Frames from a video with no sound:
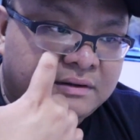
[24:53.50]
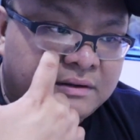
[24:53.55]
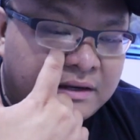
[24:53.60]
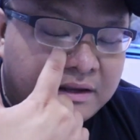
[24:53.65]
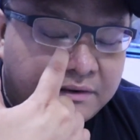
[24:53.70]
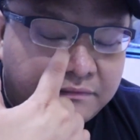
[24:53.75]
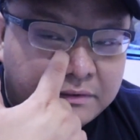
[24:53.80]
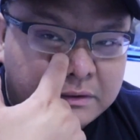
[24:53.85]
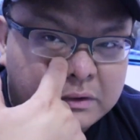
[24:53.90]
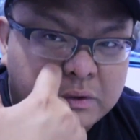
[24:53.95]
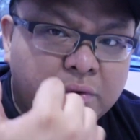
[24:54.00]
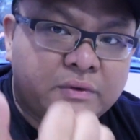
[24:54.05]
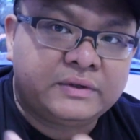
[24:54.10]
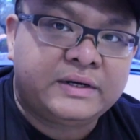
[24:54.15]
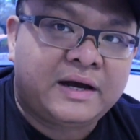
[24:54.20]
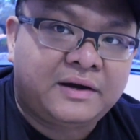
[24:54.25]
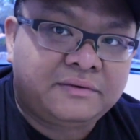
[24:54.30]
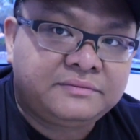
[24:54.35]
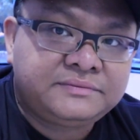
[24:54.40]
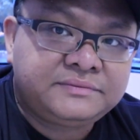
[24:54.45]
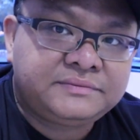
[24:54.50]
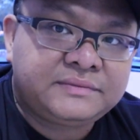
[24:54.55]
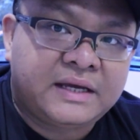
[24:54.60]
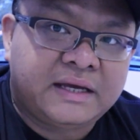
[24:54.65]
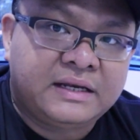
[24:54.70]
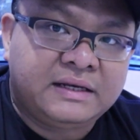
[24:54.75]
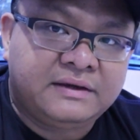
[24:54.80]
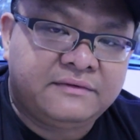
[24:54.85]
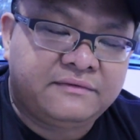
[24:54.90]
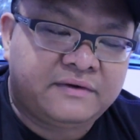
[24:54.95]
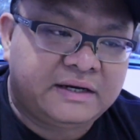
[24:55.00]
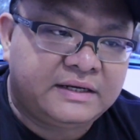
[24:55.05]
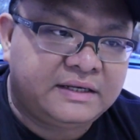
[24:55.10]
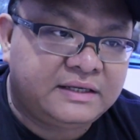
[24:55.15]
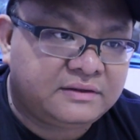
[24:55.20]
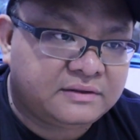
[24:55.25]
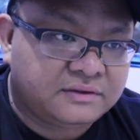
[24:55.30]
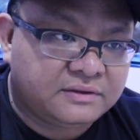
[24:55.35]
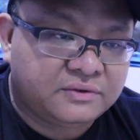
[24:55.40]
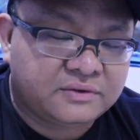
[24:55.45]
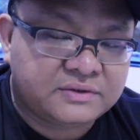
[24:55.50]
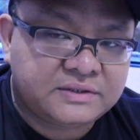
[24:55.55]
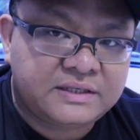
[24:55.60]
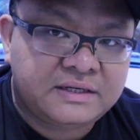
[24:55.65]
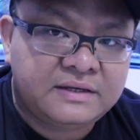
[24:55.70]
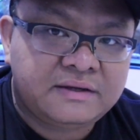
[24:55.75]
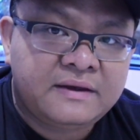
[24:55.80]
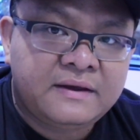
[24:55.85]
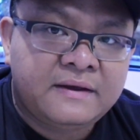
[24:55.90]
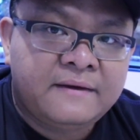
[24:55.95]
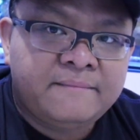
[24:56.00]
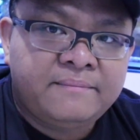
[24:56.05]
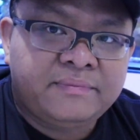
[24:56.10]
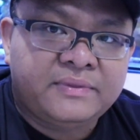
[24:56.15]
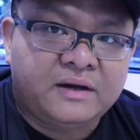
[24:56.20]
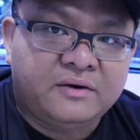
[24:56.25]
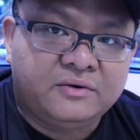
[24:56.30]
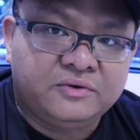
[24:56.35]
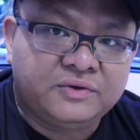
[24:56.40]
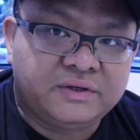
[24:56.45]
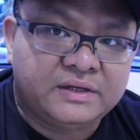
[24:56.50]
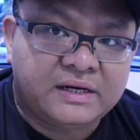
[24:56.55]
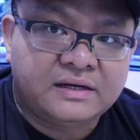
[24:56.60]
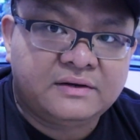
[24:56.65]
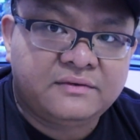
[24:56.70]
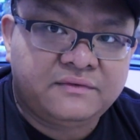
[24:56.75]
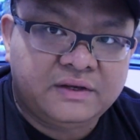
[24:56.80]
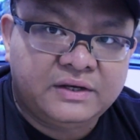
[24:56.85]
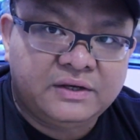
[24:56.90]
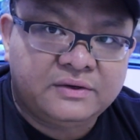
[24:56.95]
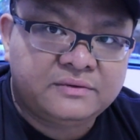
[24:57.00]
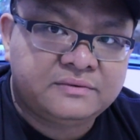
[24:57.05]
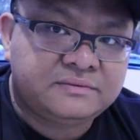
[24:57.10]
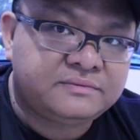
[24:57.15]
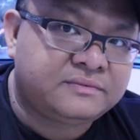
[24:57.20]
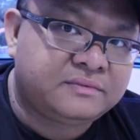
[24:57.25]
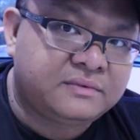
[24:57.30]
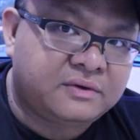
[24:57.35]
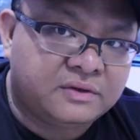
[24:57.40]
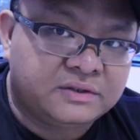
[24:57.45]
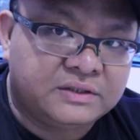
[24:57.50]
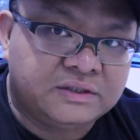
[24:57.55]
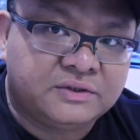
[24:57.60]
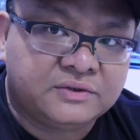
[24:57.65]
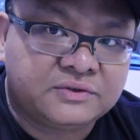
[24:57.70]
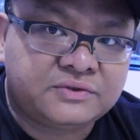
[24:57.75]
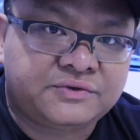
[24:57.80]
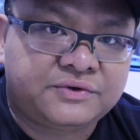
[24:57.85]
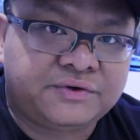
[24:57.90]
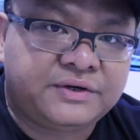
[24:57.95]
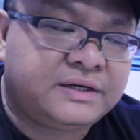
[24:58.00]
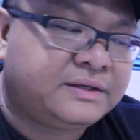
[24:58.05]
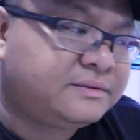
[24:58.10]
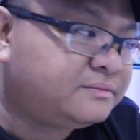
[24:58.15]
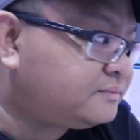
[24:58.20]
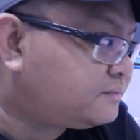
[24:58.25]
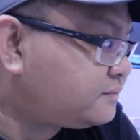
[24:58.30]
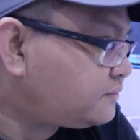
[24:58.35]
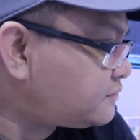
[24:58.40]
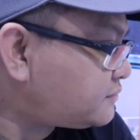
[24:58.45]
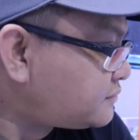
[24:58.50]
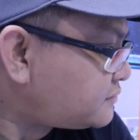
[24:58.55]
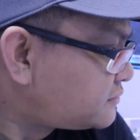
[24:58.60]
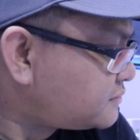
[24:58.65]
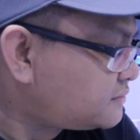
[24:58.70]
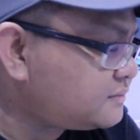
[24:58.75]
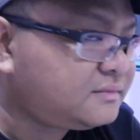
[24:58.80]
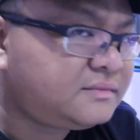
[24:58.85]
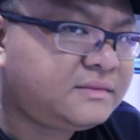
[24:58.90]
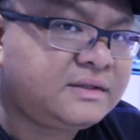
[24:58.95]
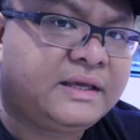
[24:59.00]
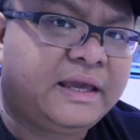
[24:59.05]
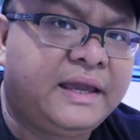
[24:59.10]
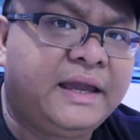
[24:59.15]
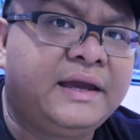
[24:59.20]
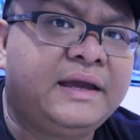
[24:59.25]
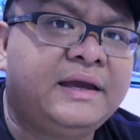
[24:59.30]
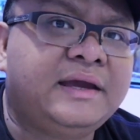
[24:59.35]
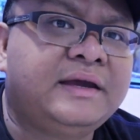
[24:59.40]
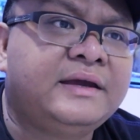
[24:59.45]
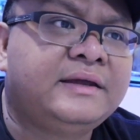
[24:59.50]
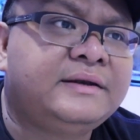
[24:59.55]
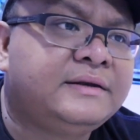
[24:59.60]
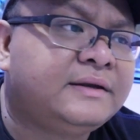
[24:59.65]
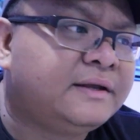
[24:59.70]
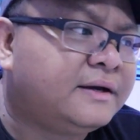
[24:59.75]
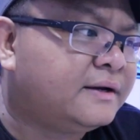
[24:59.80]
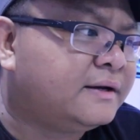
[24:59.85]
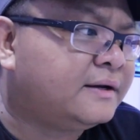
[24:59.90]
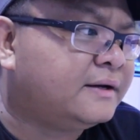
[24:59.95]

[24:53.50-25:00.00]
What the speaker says: level go down, and if I need the dosing, I will do another video on the Dostronic. And